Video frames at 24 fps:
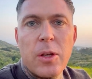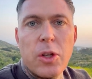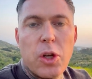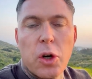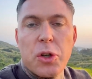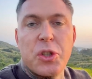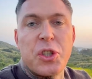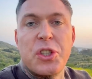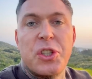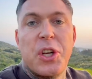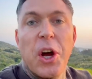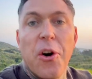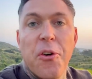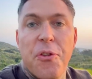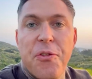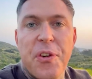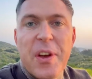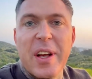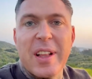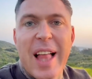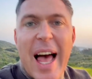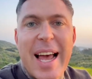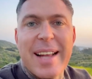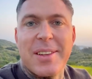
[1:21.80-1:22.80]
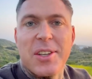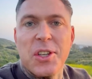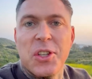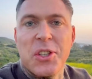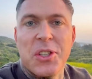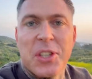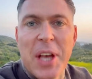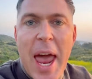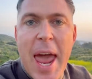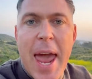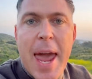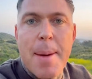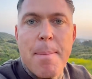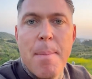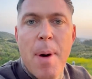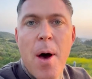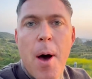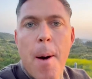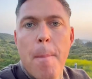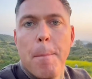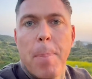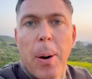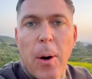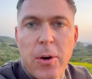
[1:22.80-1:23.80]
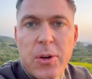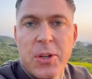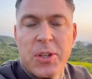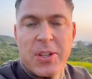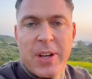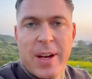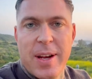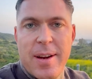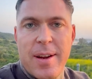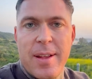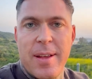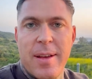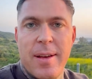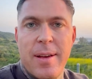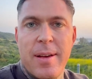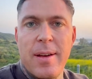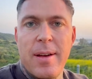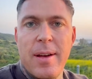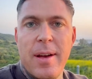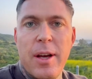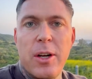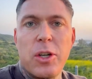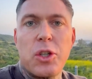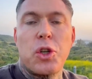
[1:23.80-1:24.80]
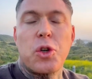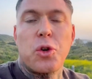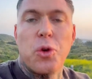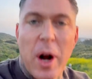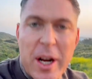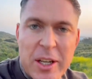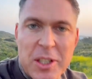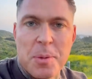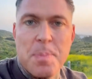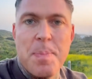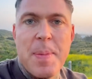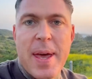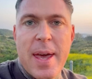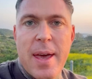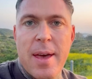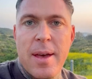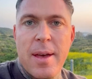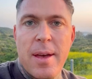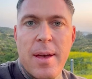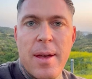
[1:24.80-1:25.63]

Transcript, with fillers: You'll still feel like the same person. Trust me.